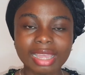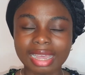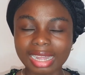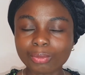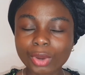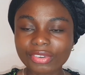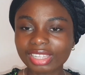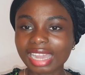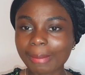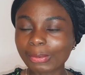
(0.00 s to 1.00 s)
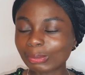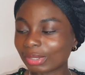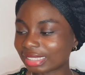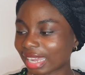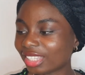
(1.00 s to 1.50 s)
And what really happened was
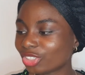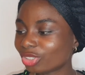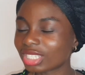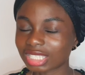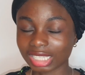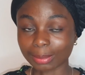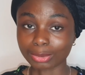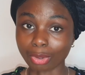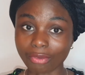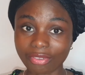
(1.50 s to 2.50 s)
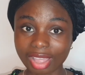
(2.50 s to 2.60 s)
that I literally slept off.